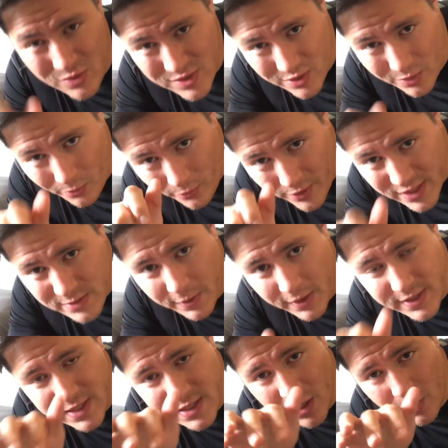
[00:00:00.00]
use the wrist
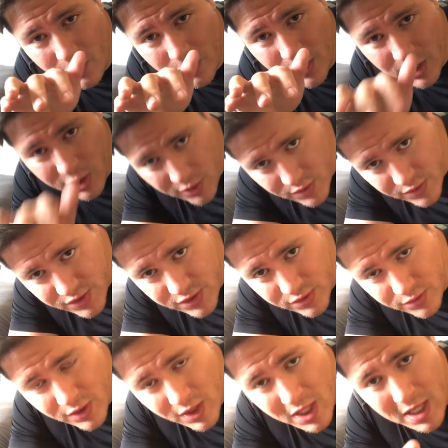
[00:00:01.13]
because that's how we're used
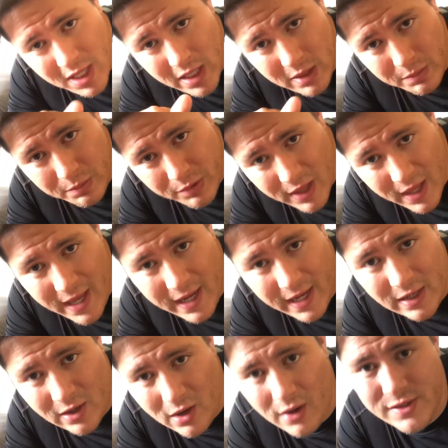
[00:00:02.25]
to playing
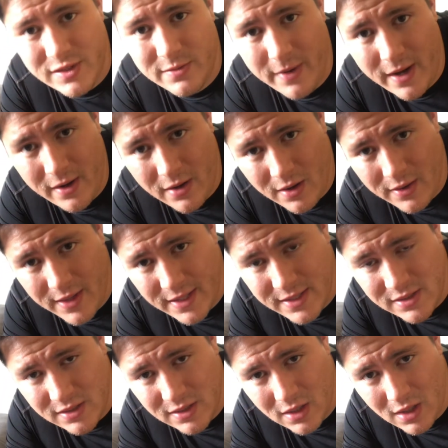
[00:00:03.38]
in concert band and all that,
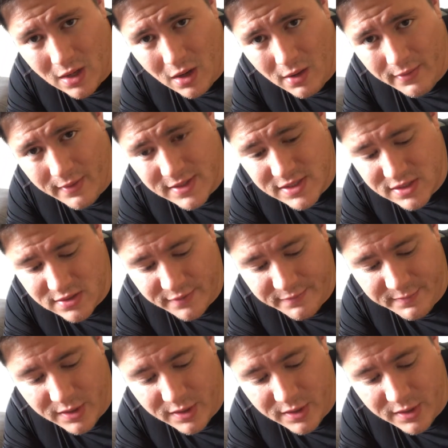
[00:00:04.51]
uh, all that stuff.